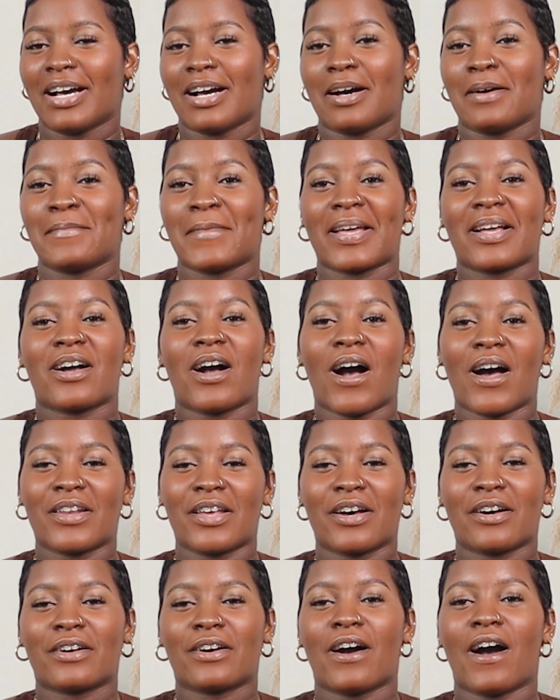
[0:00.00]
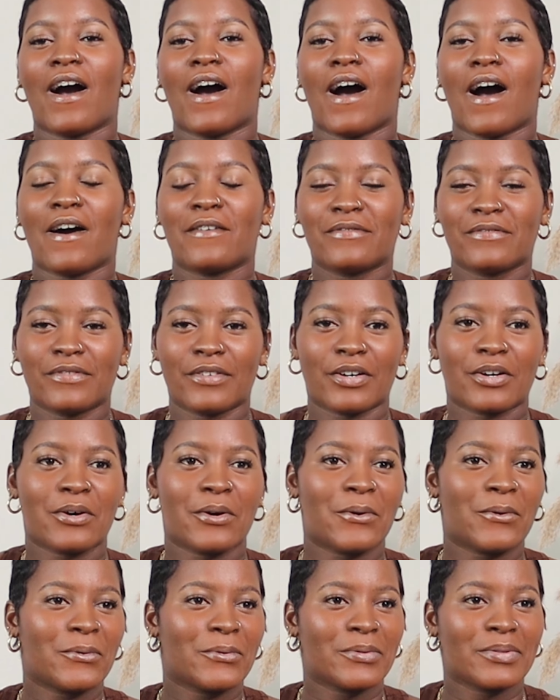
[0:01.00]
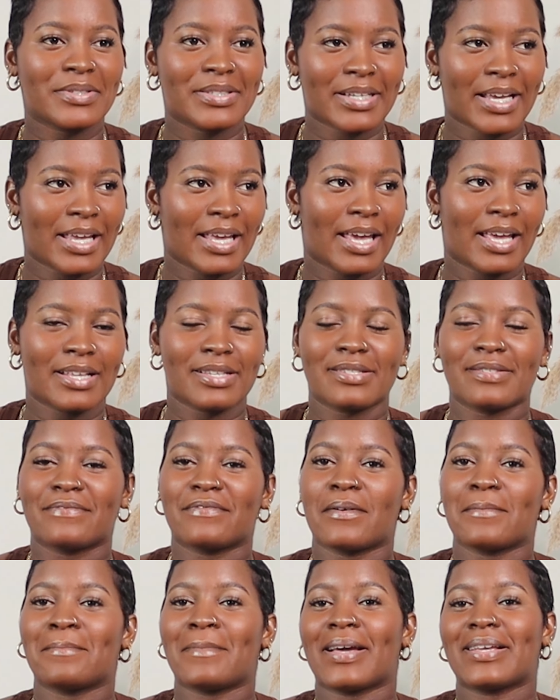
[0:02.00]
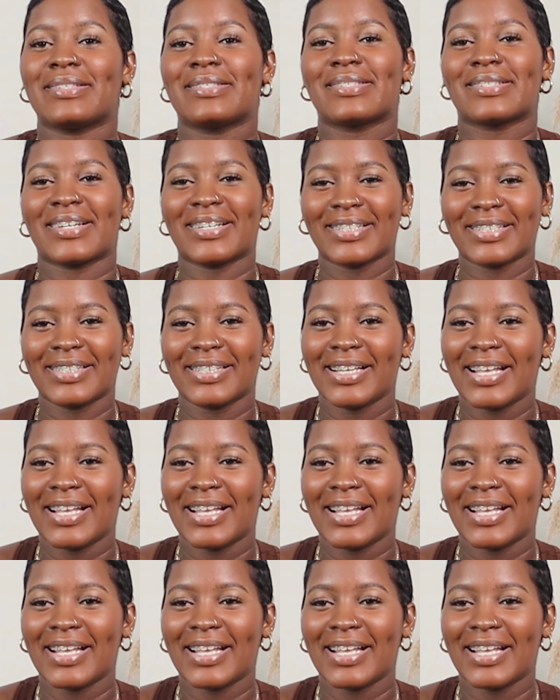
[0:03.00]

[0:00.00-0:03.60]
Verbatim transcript: Um, I caught a cough, a cold, I guess, from my son.